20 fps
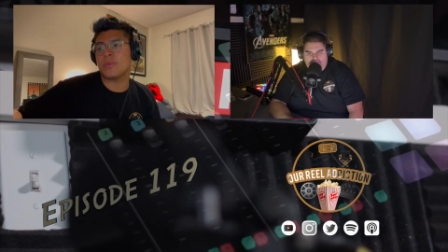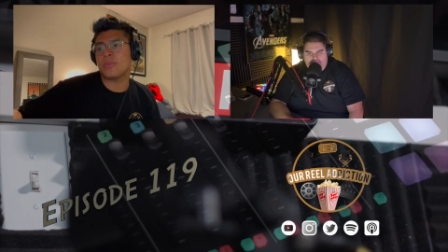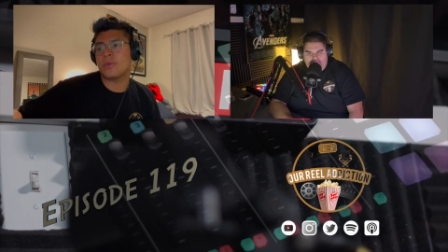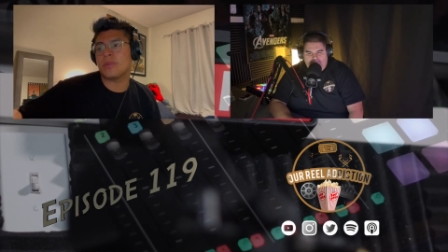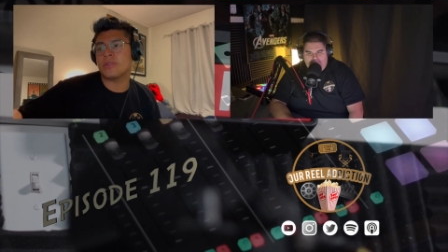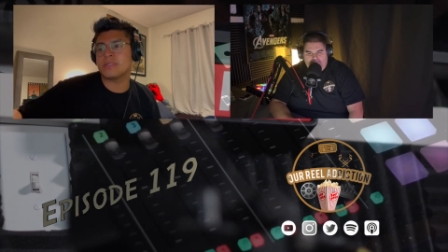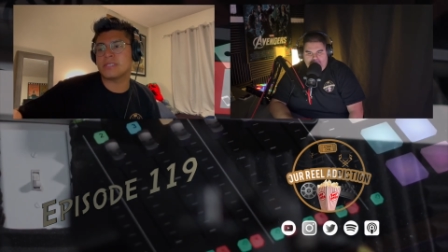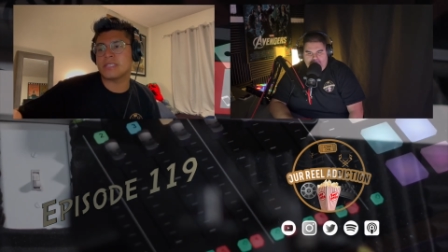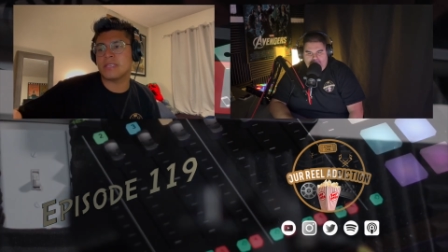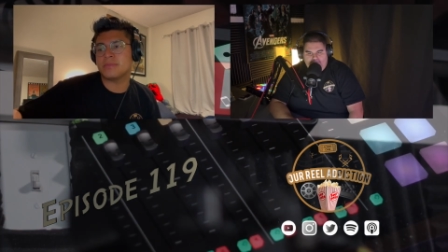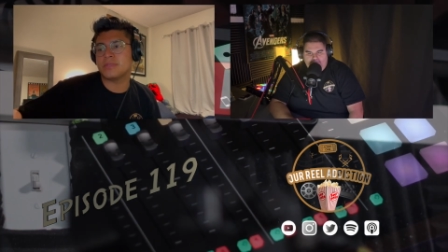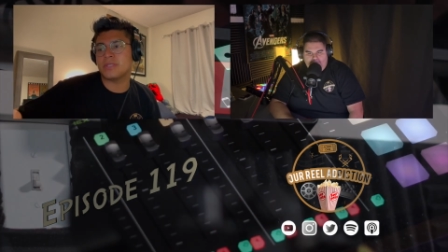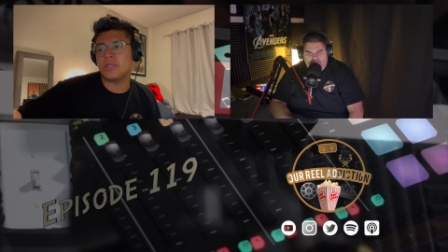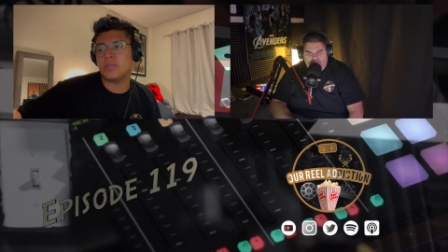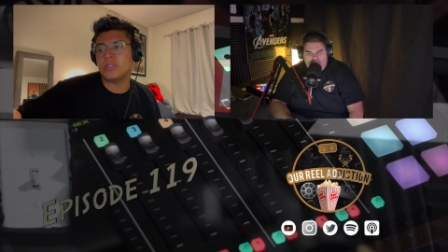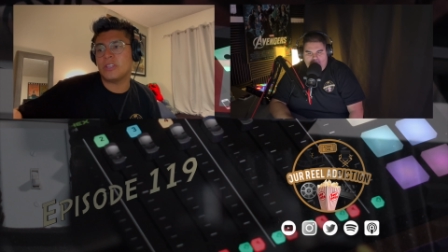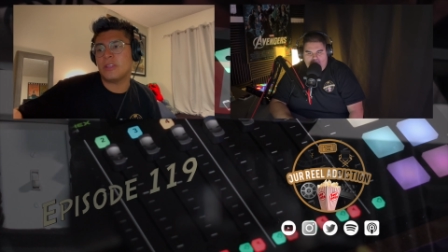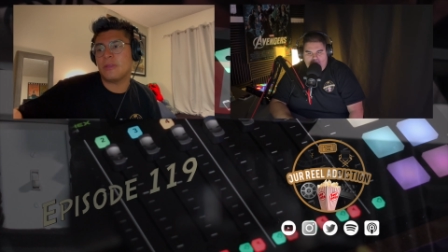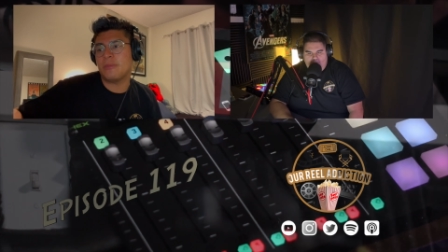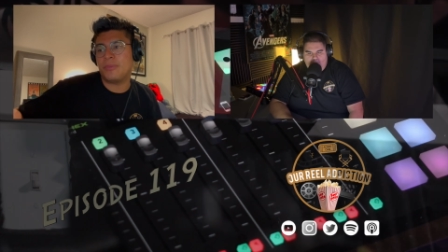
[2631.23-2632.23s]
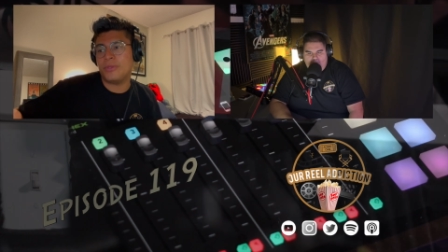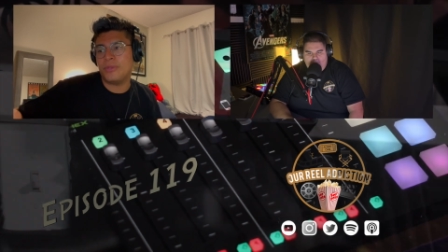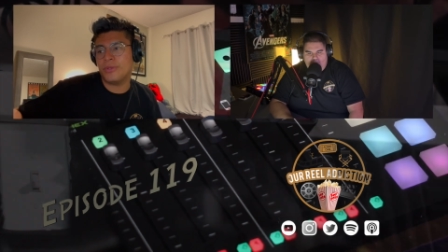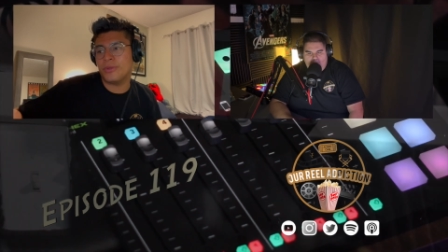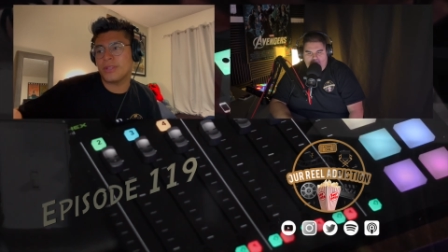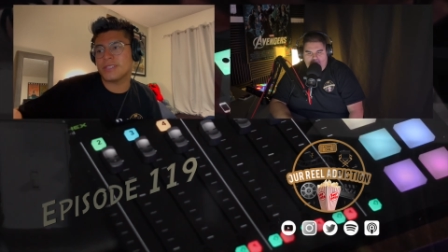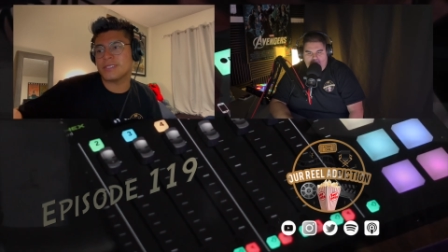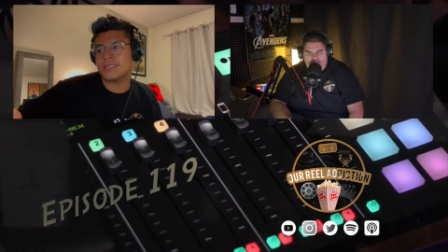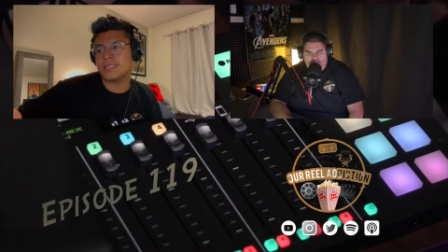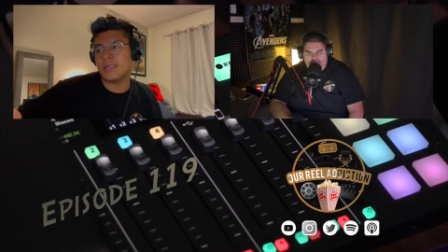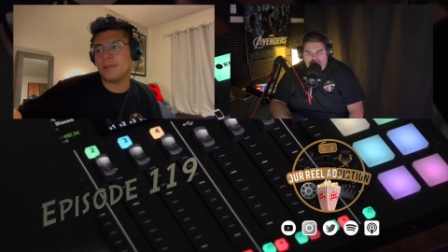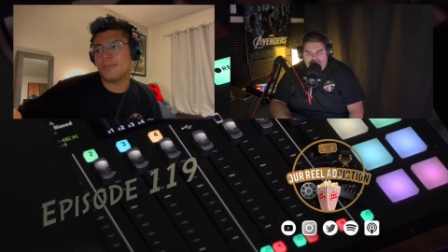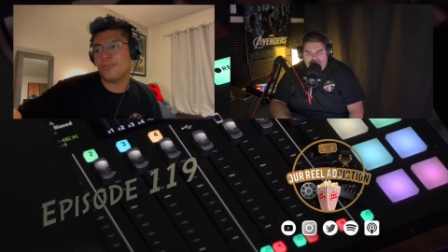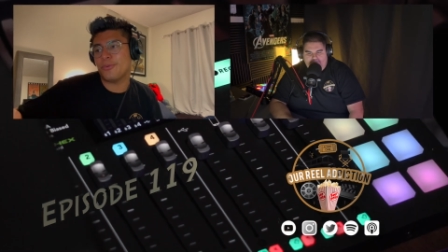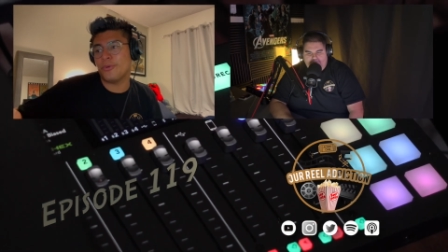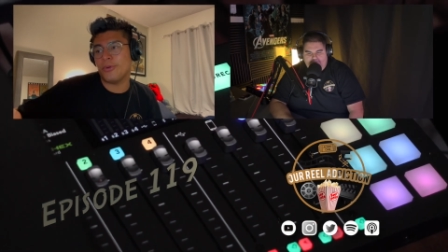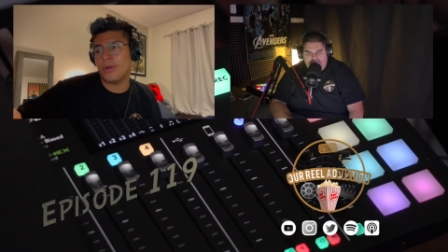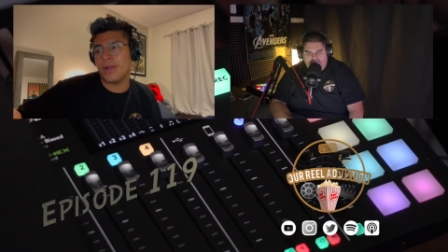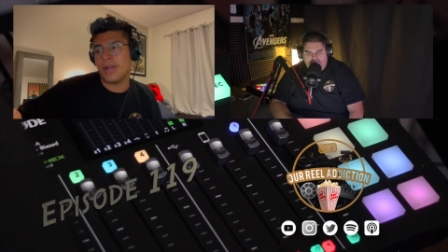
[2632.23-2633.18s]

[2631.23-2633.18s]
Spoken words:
Reynolds' MCU debut as Deadpool.